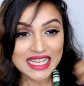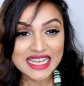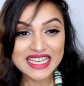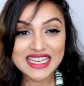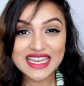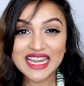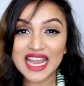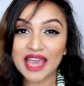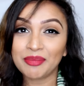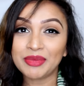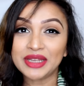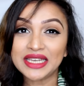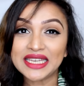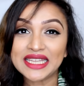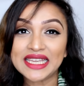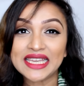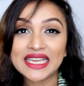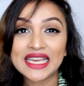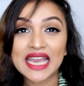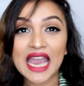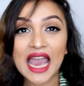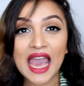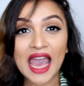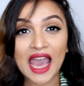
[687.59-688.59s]

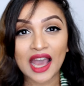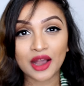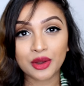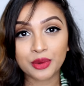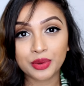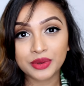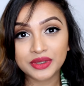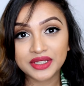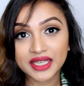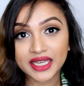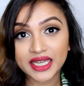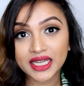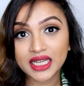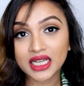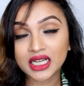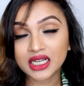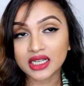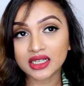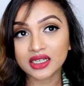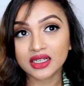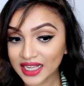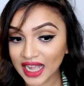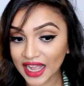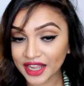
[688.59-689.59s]
lemony,
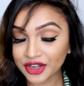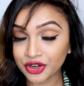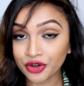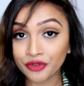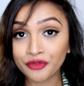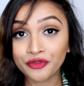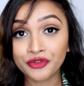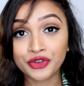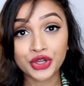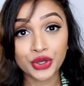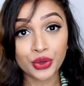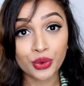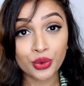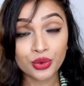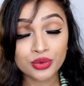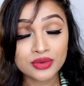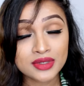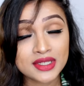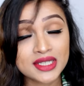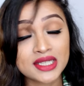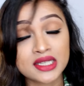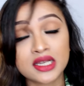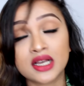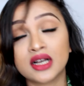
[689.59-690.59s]
aquatic kind of
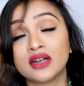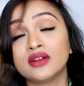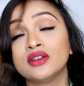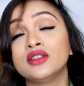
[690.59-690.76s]
tones.